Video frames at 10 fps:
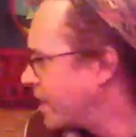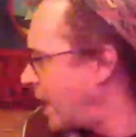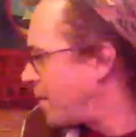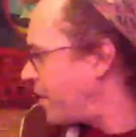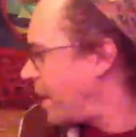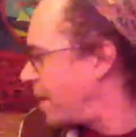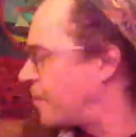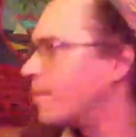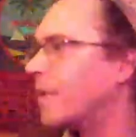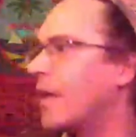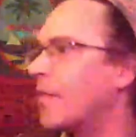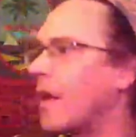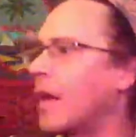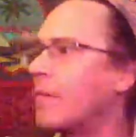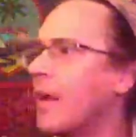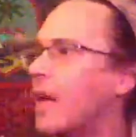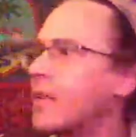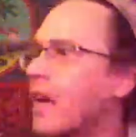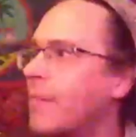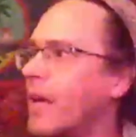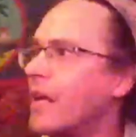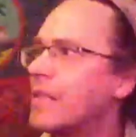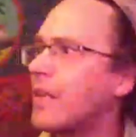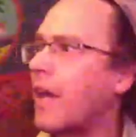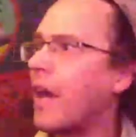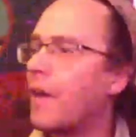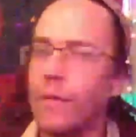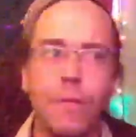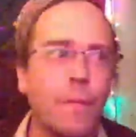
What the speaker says: Yeah, I thought I got Time Bandits out.